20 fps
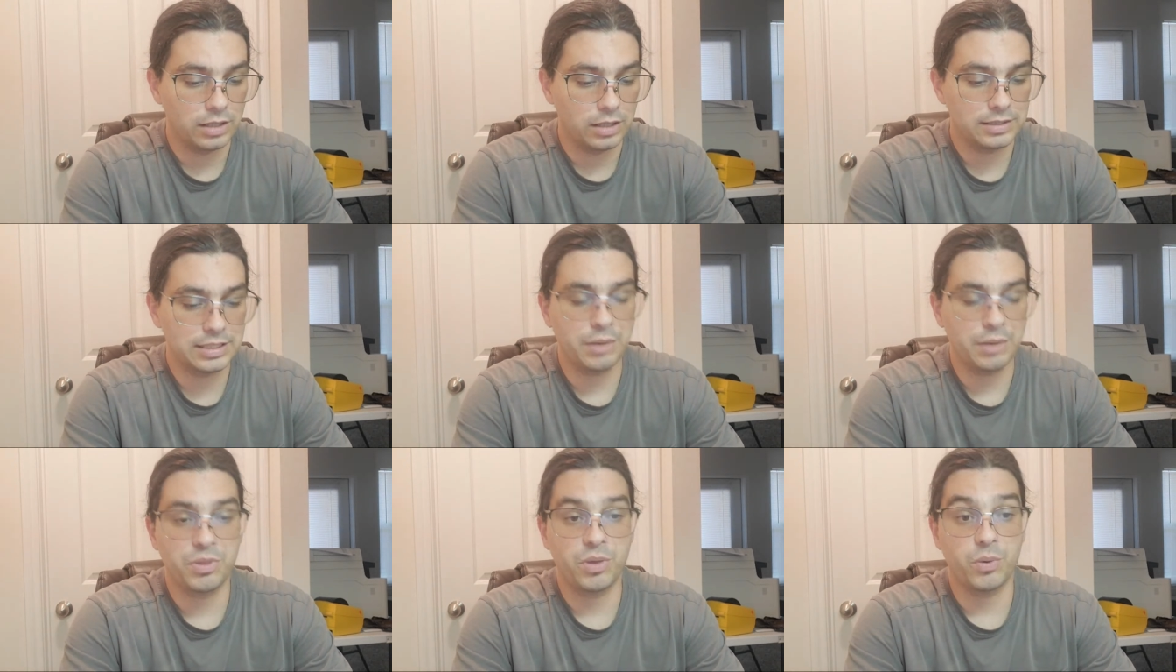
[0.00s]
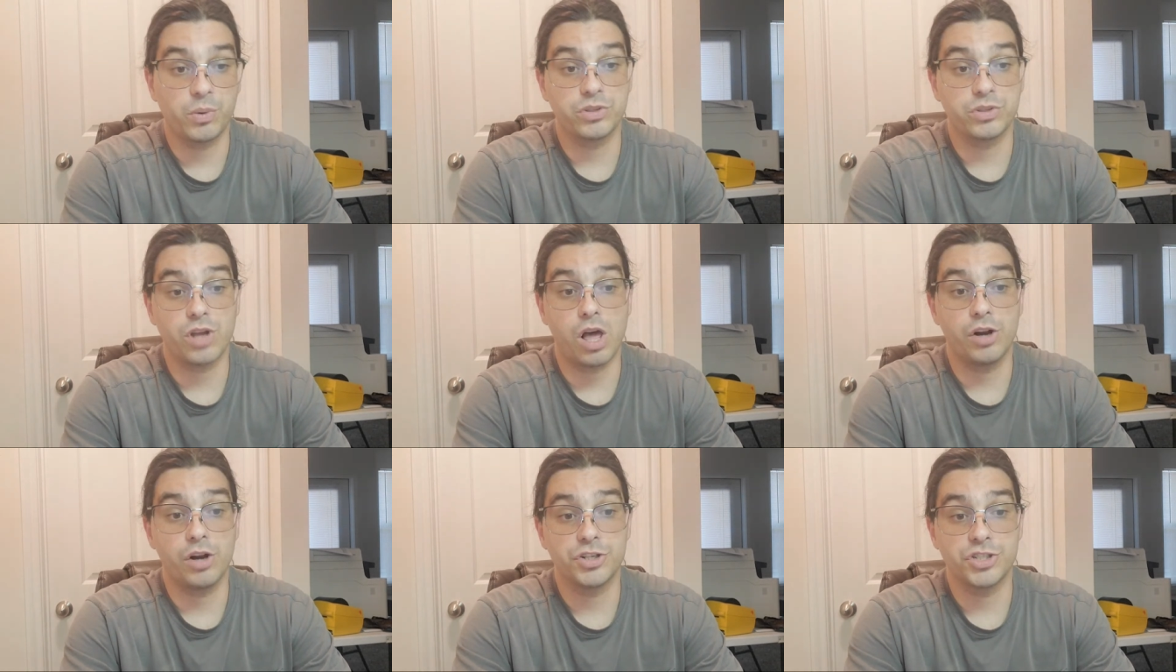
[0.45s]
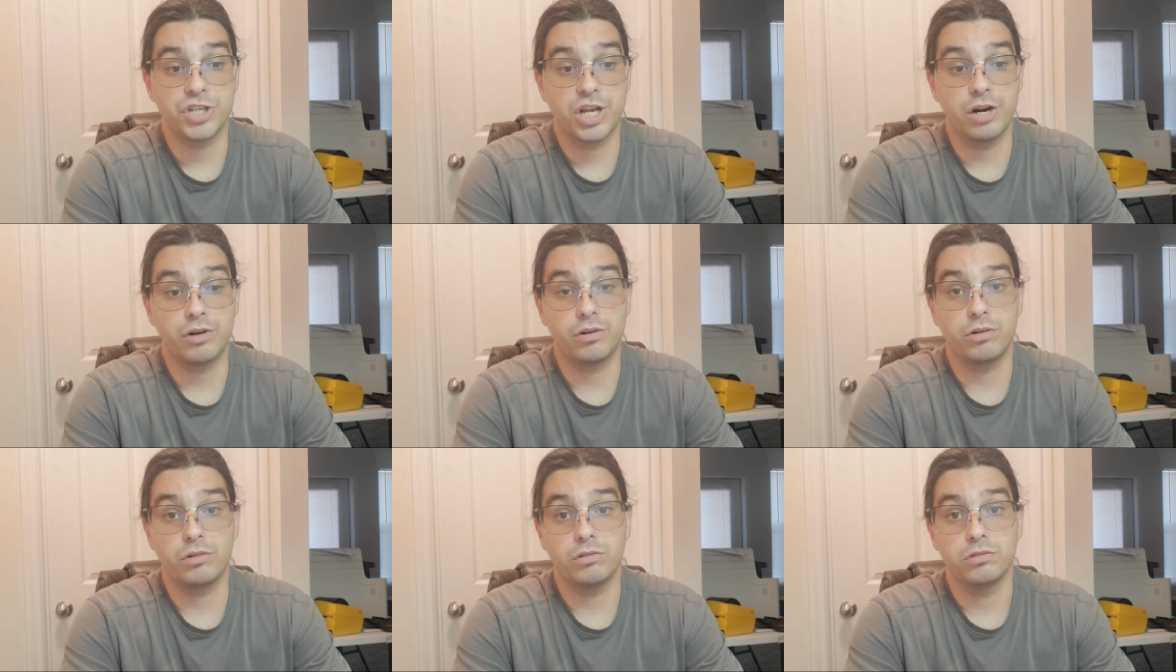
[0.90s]
Same thing with Dollar
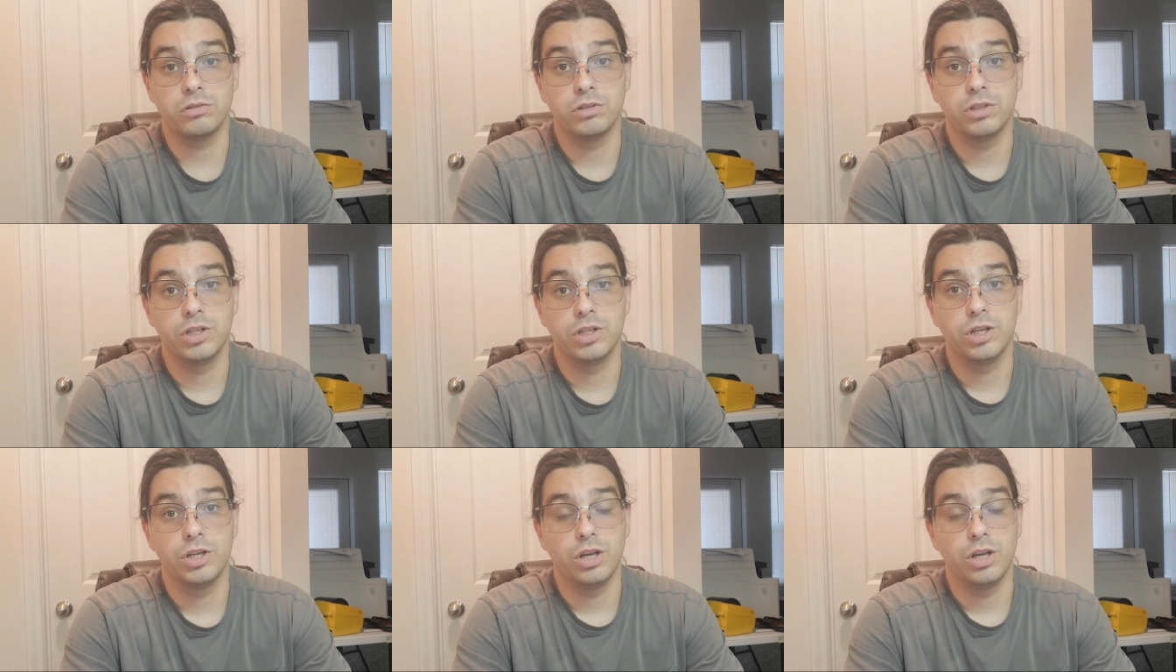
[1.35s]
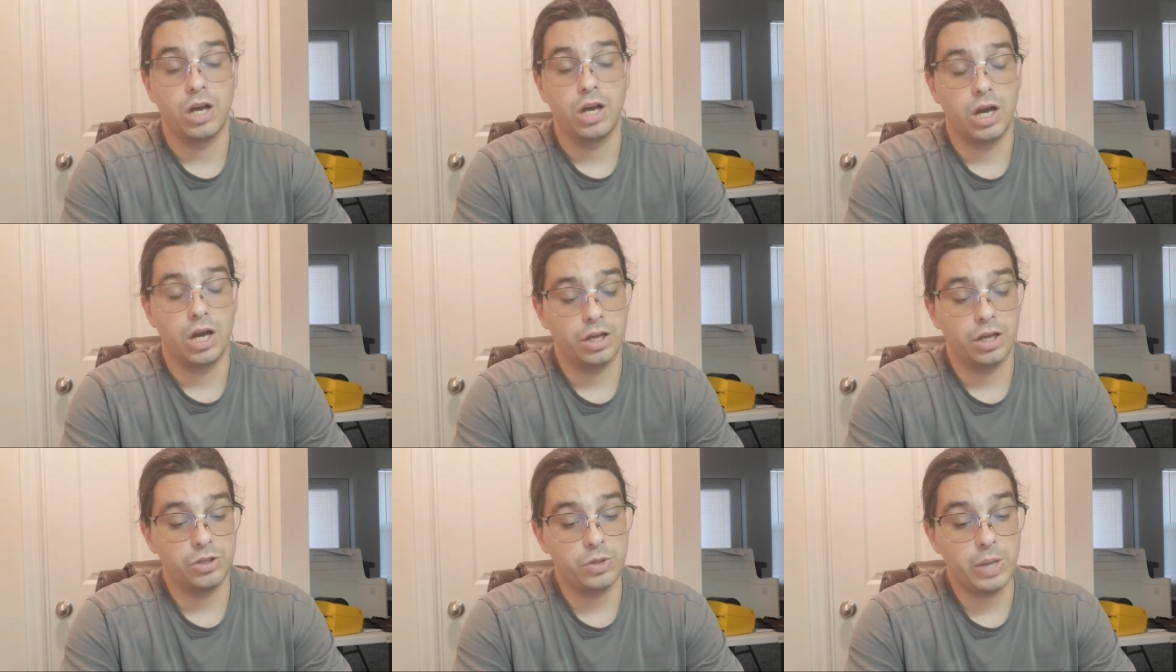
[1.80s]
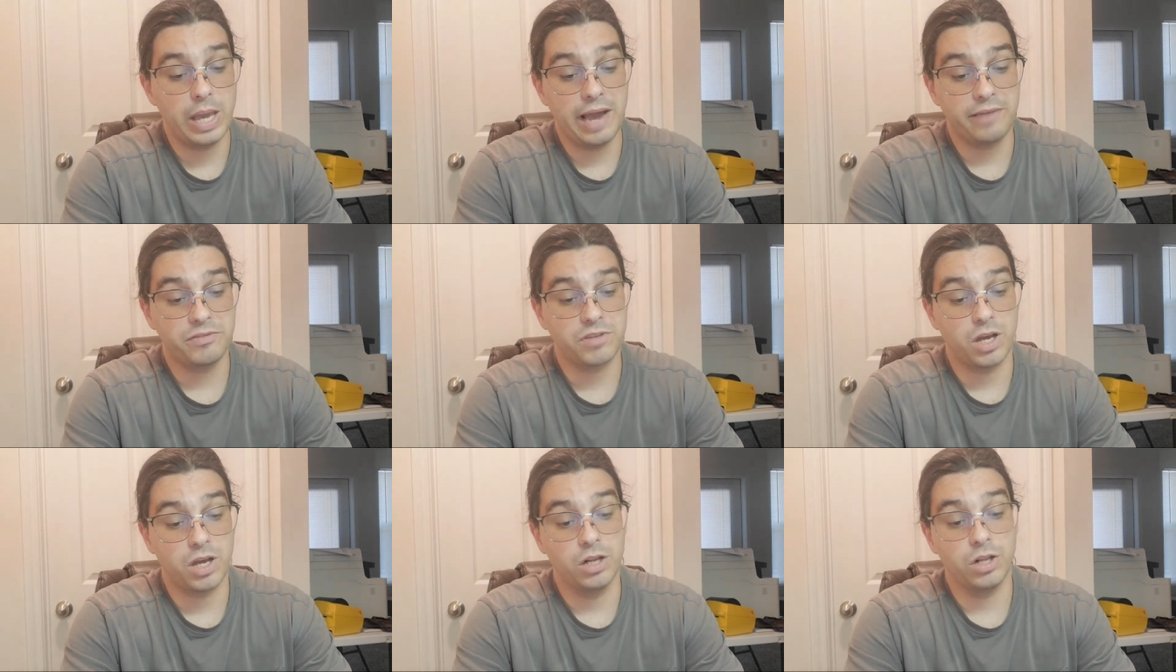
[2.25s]
General. You
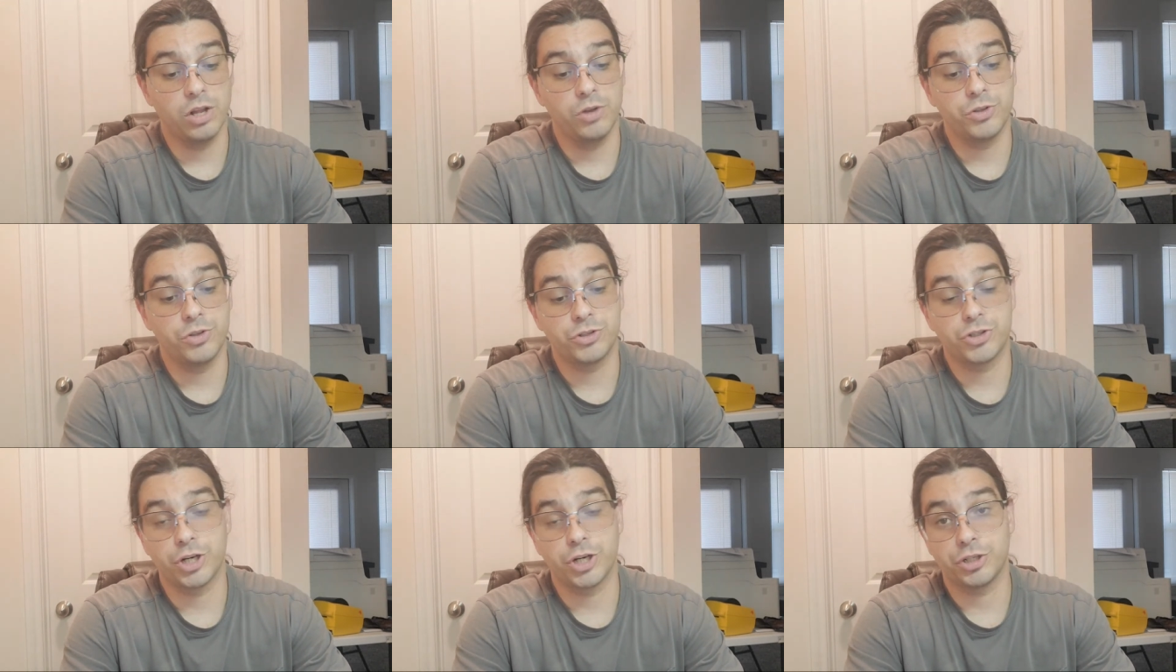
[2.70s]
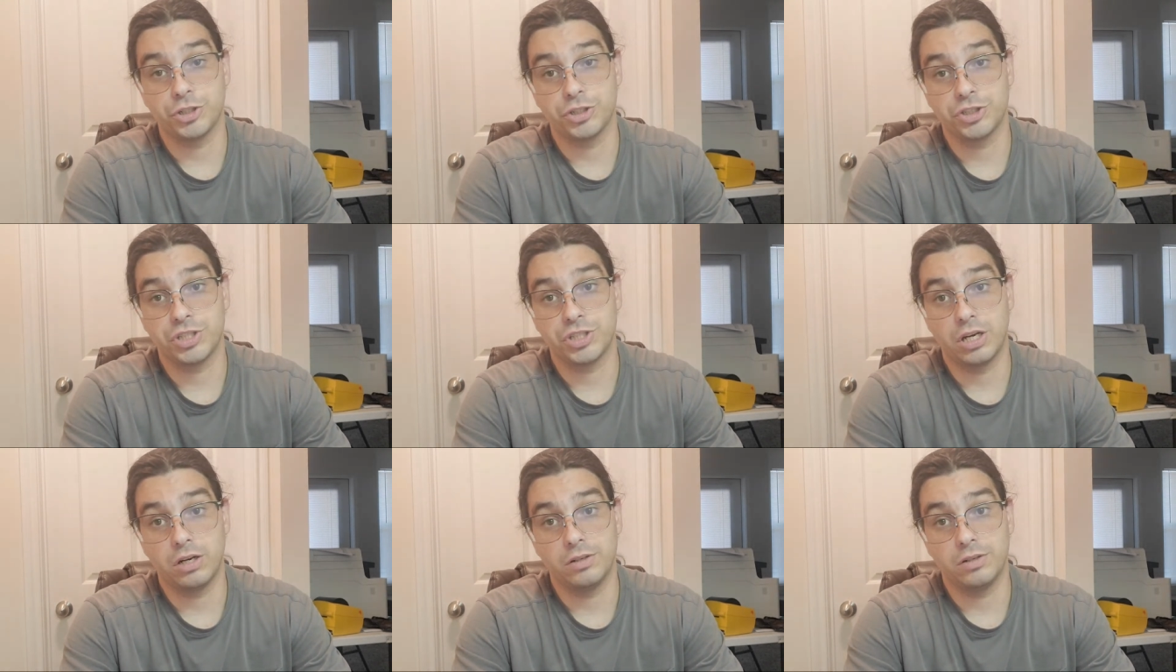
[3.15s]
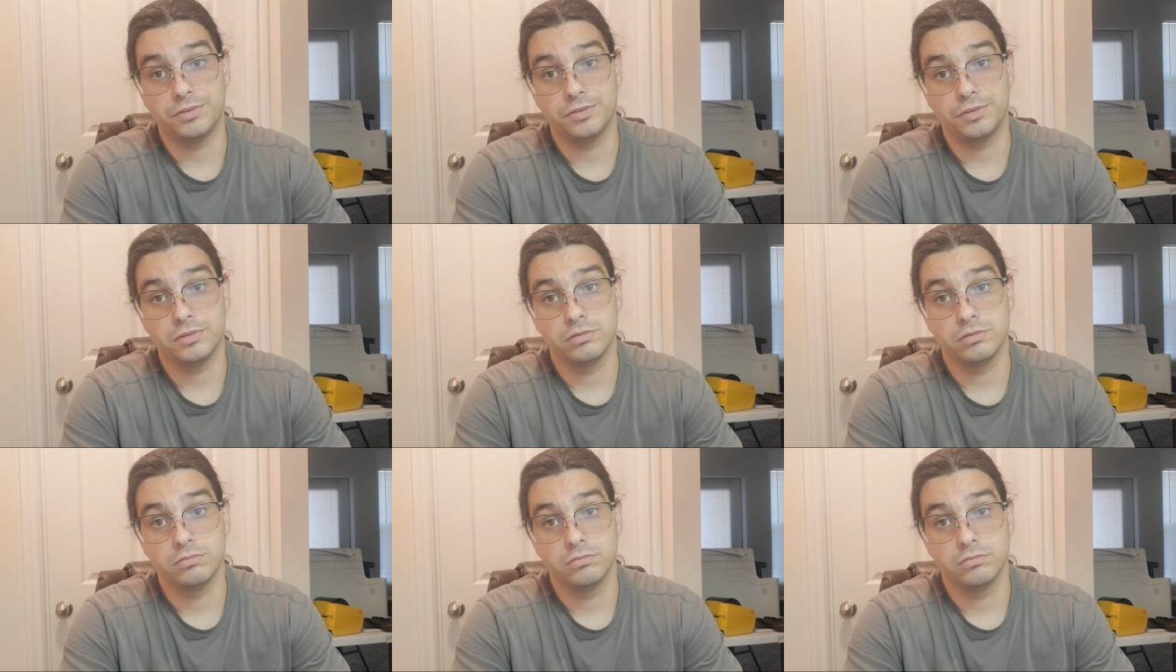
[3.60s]
have to unload the truck yourself.